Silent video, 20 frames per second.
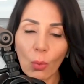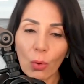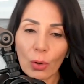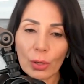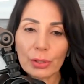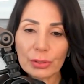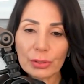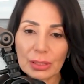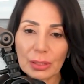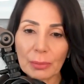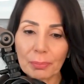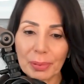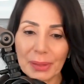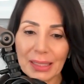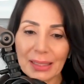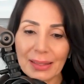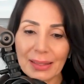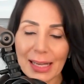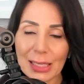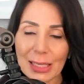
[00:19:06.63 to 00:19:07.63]
order to be
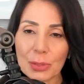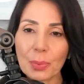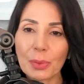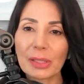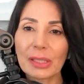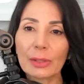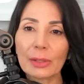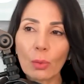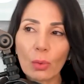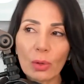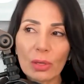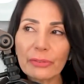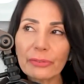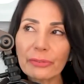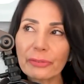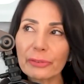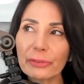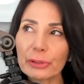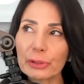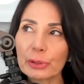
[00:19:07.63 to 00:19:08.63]
an expert, in order
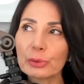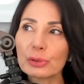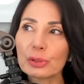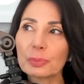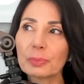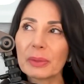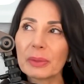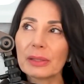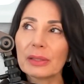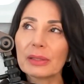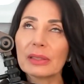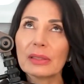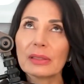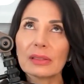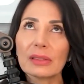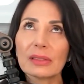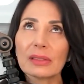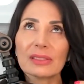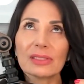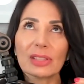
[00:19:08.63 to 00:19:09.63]
for you to be
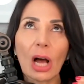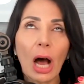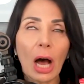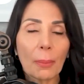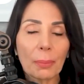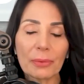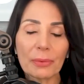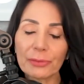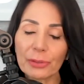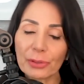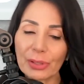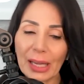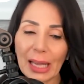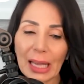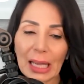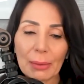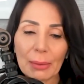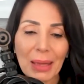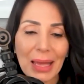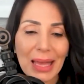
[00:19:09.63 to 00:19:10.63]
top of your
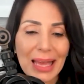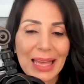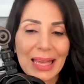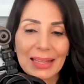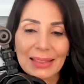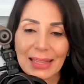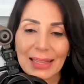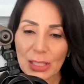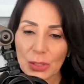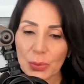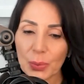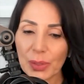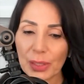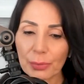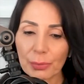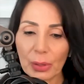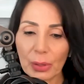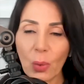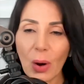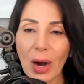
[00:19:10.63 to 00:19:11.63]
game, that's what it
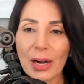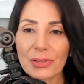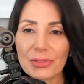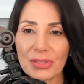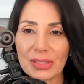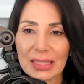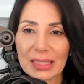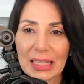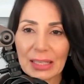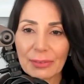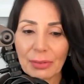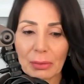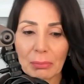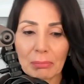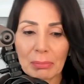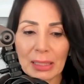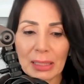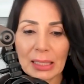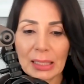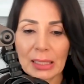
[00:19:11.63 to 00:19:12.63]
requires. And even
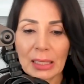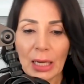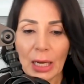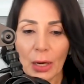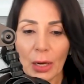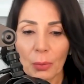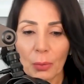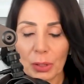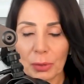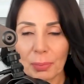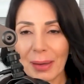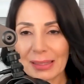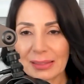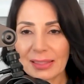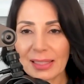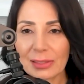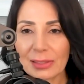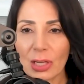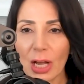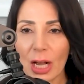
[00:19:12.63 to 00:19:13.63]
me with my
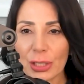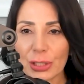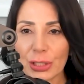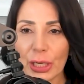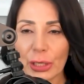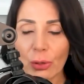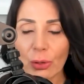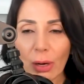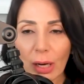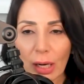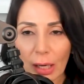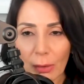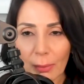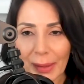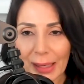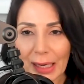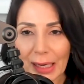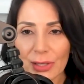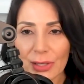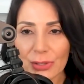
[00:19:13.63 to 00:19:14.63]
TikTok channel, oh my
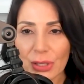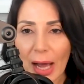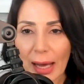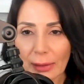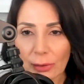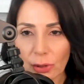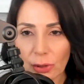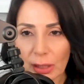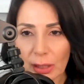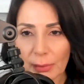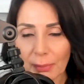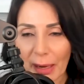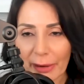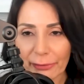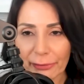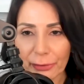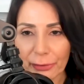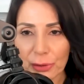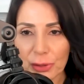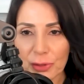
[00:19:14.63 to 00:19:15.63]
gosh, I look at my
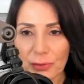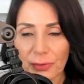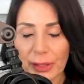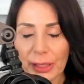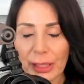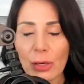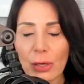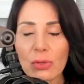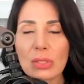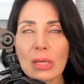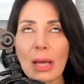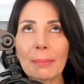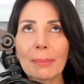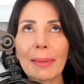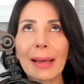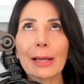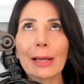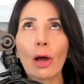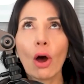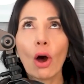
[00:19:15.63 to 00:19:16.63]
first videos, I'm
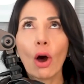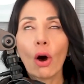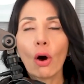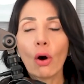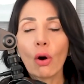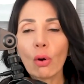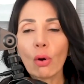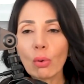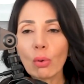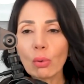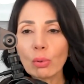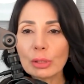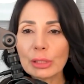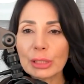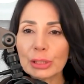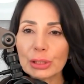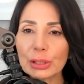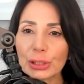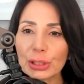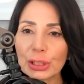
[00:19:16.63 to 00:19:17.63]
like, holy
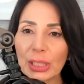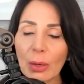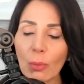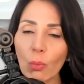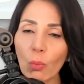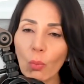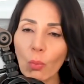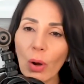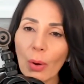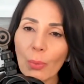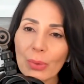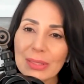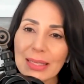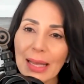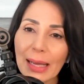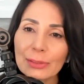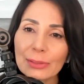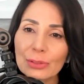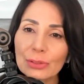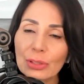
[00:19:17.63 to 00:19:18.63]
shit, what was
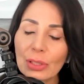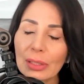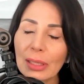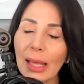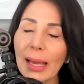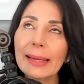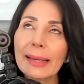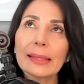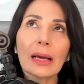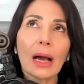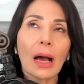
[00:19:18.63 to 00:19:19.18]
I like